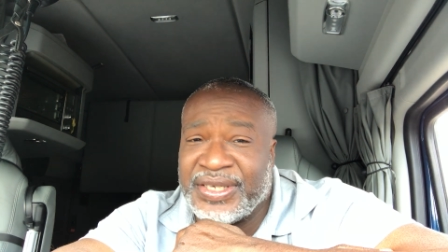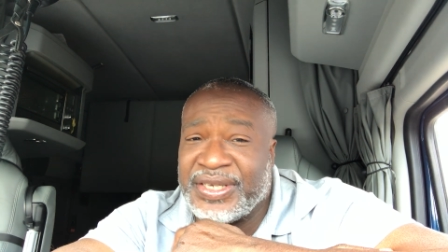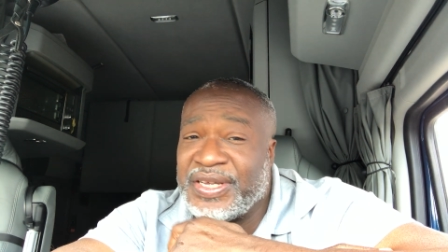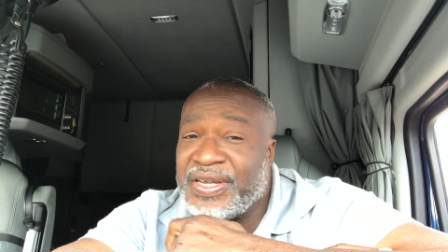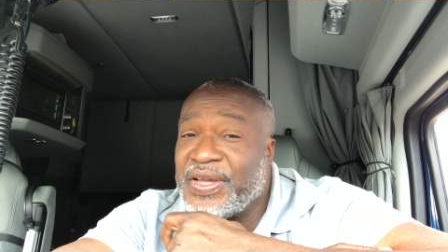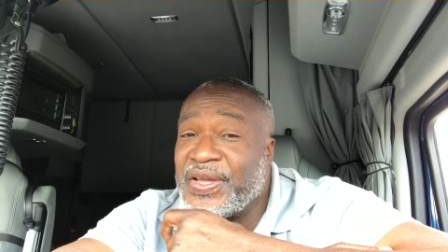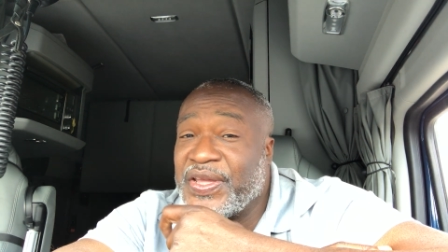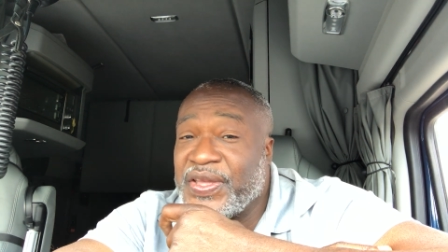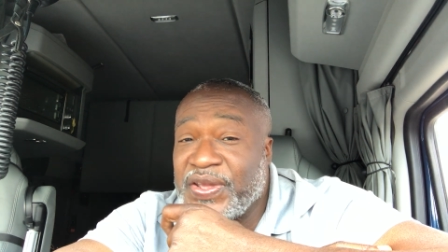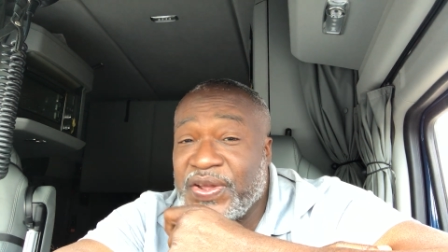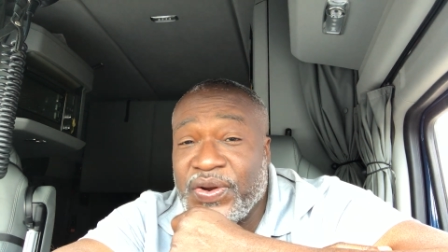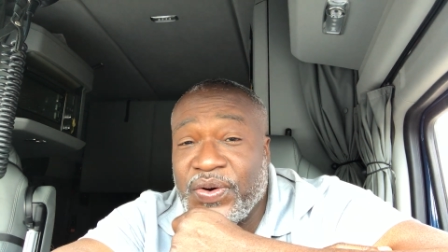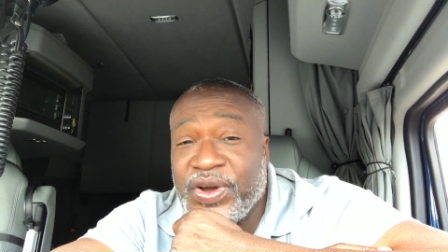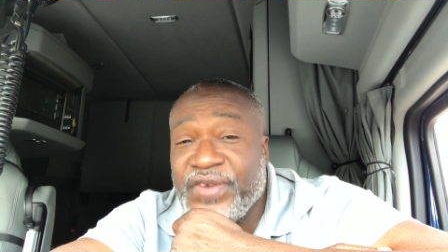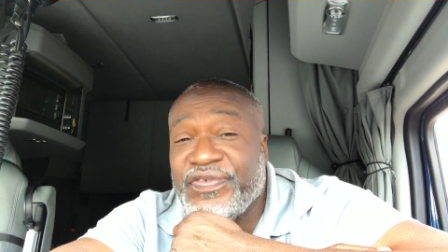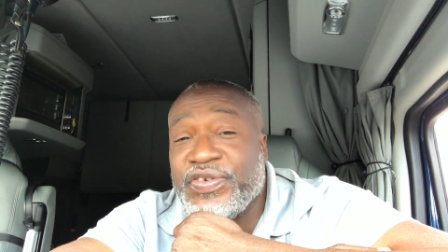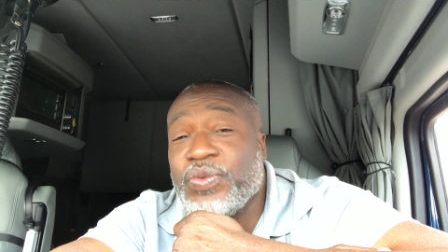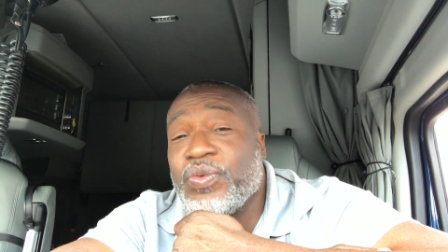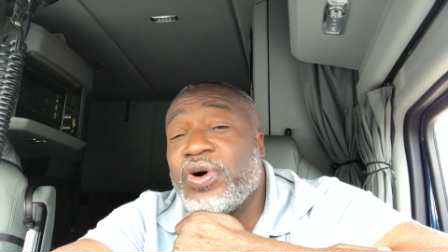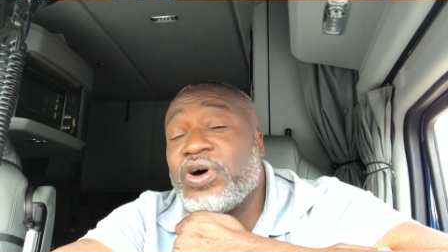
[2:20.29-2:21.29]
You know,
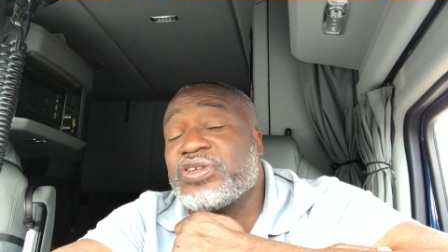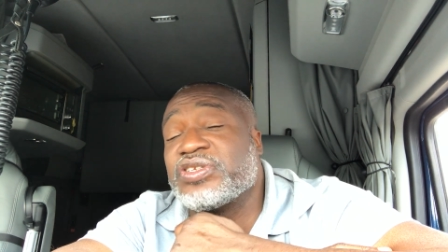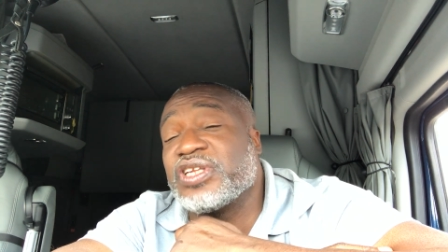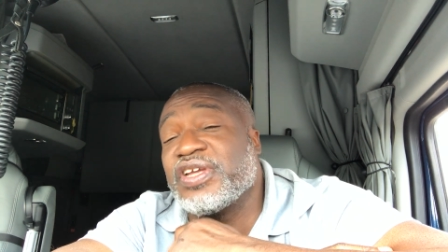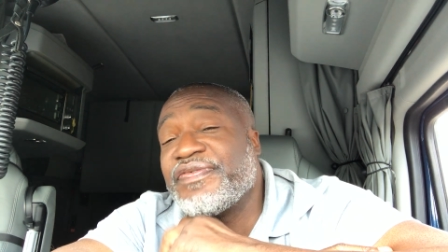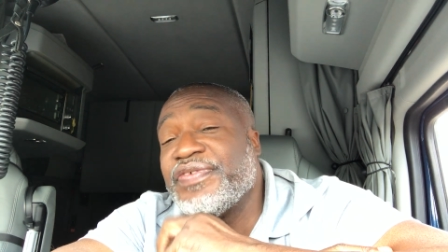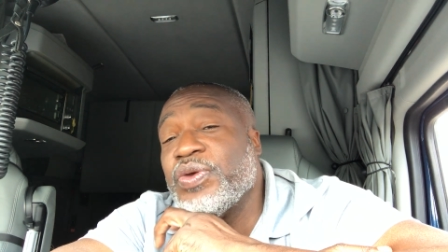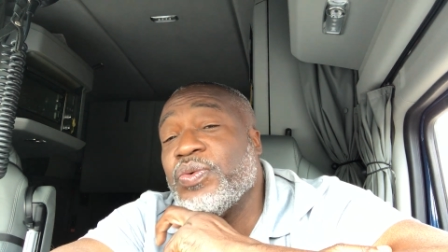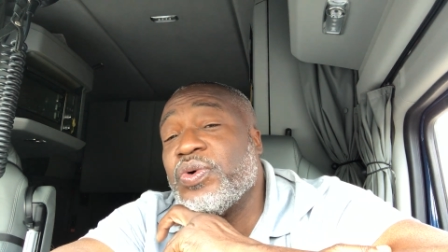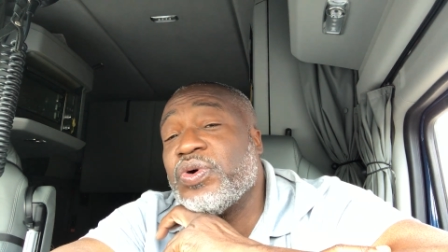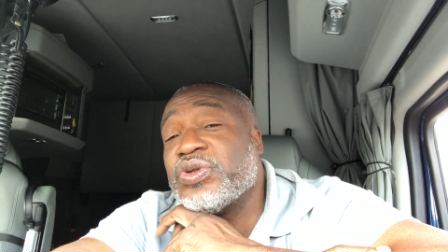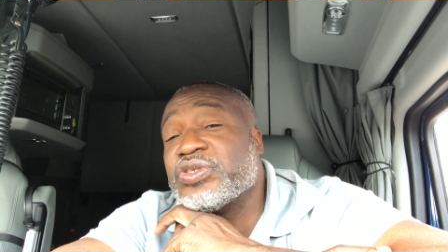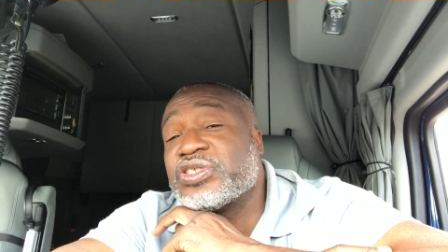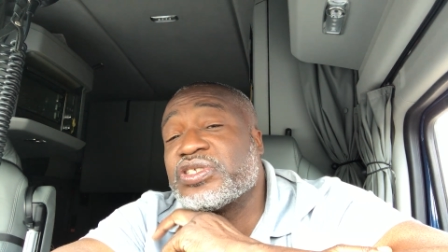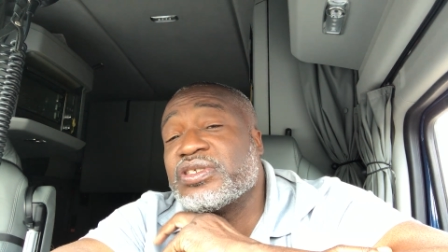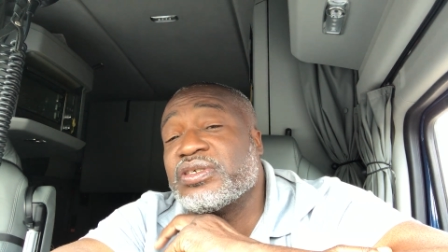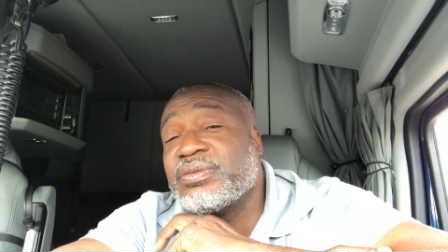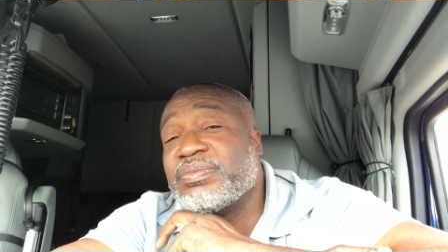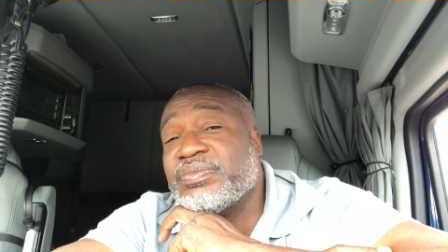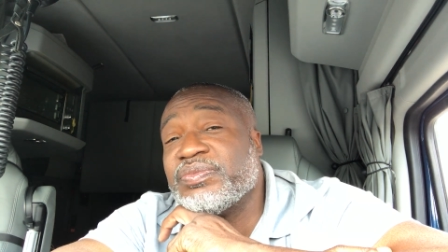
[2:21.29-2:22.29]
if you want to
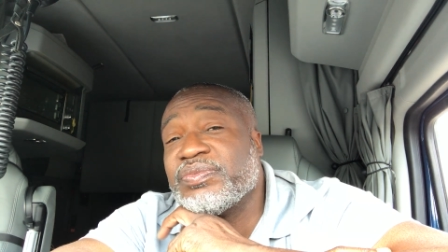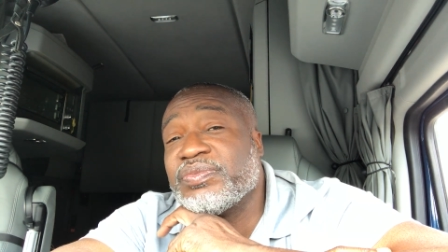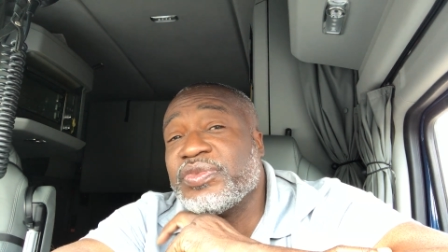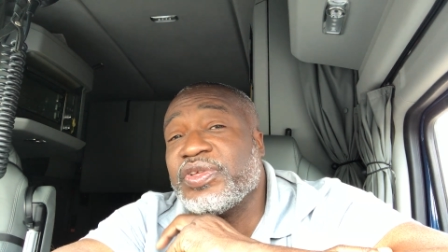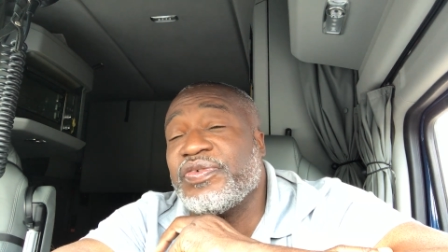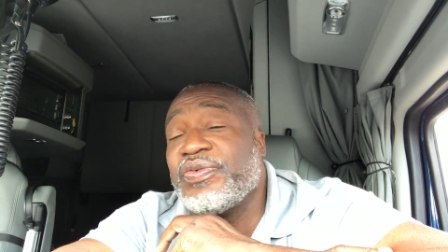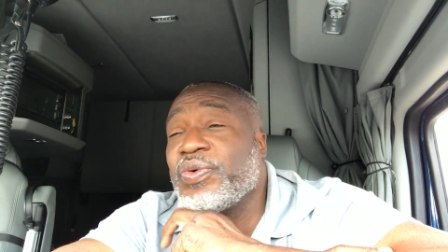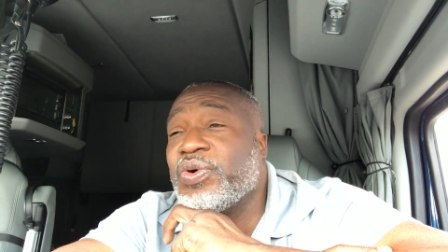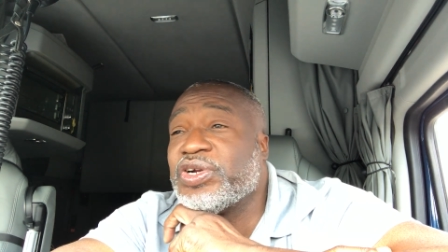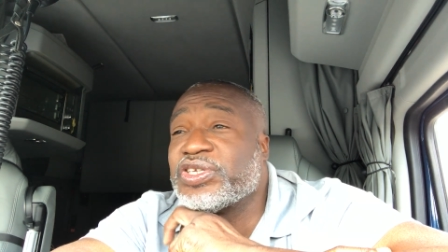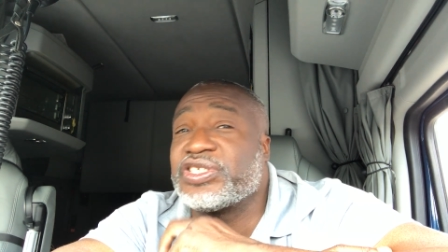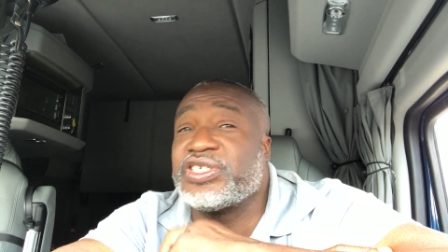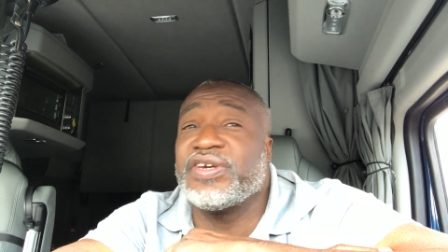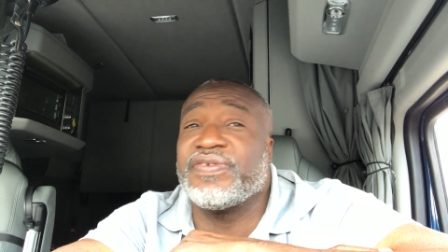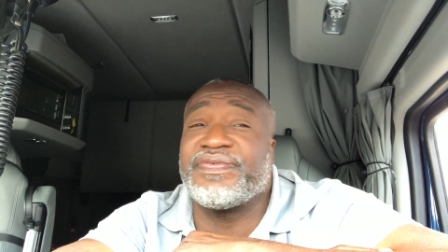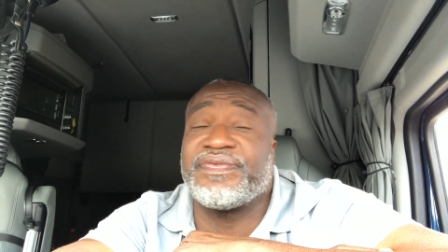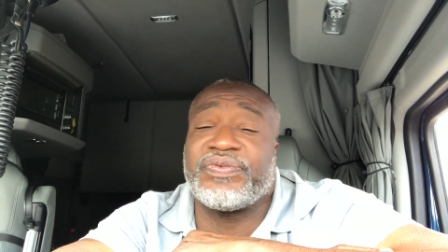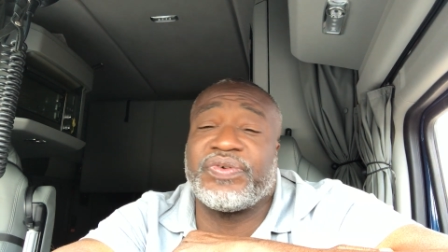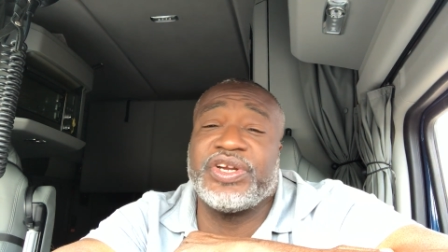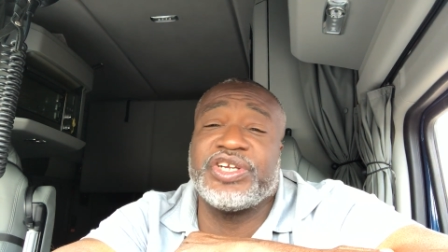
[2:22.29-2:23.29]
see a
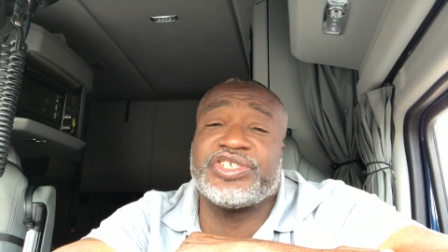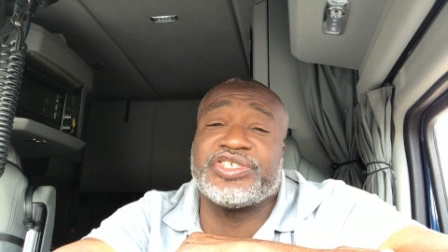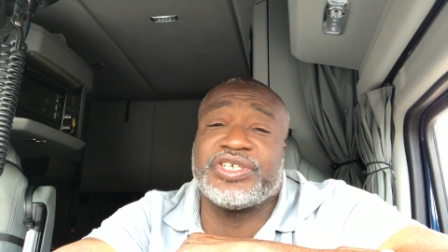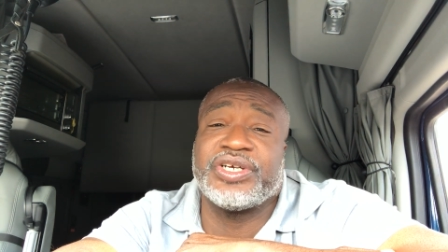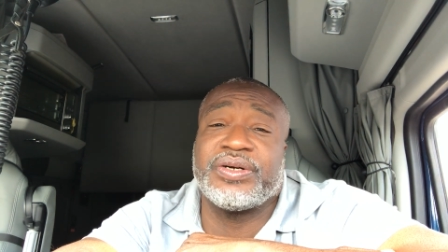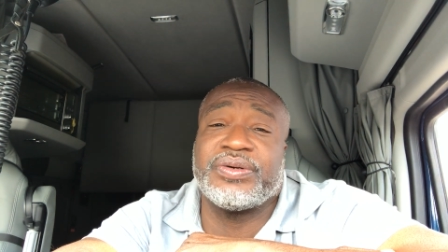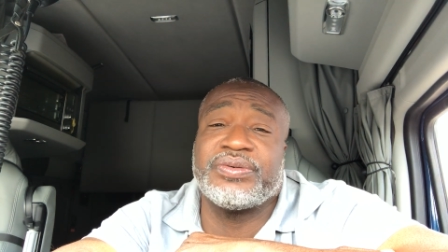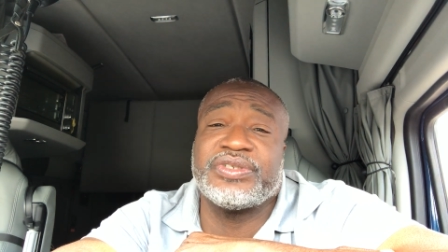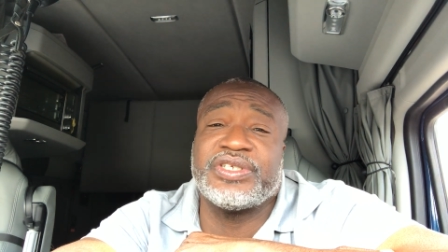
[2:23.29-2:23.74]
freak show,